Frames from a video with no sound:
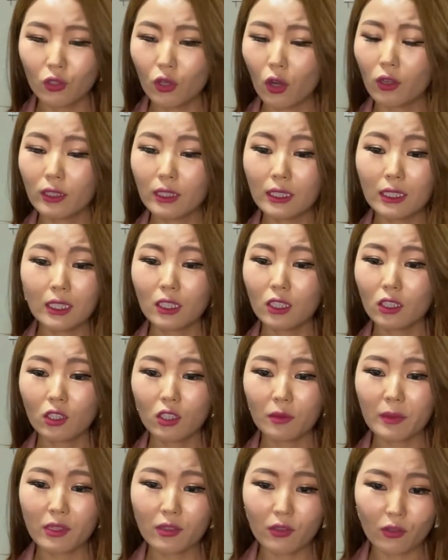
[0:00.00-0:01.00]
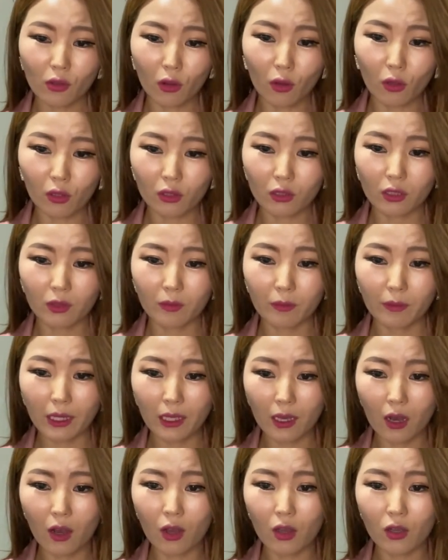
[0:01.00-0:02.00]
don't need to be sold
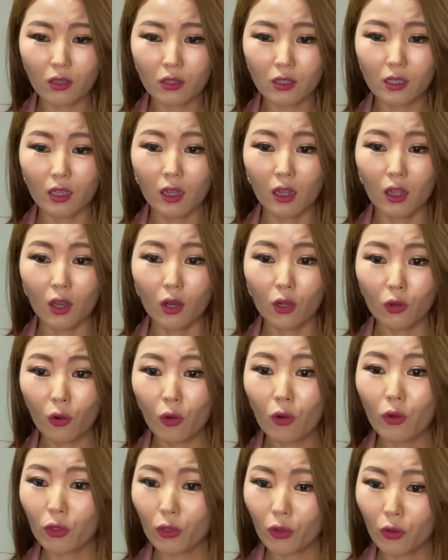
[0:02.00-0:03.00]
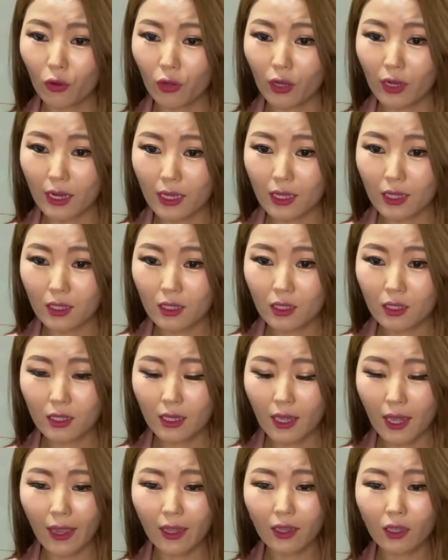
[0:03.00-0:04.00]
because North Koreans
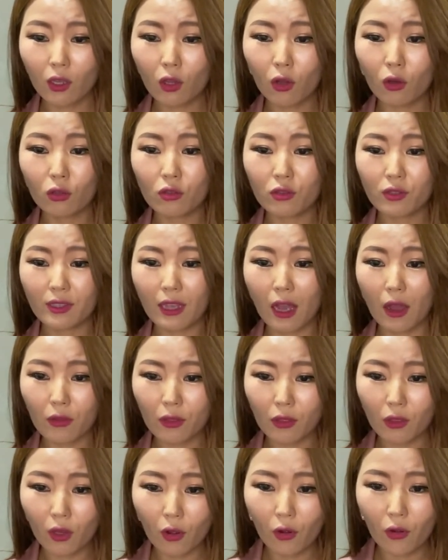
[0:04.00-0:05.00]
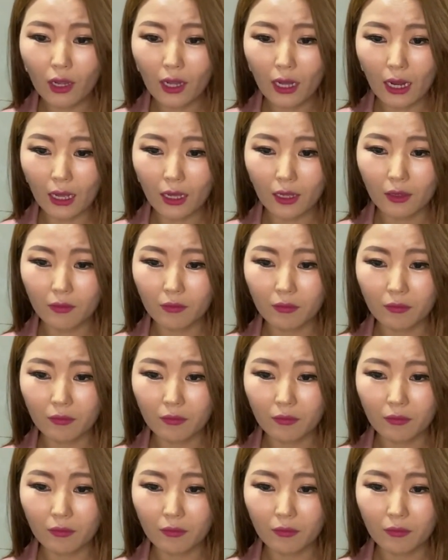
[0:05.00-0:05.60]
can go to South Korea.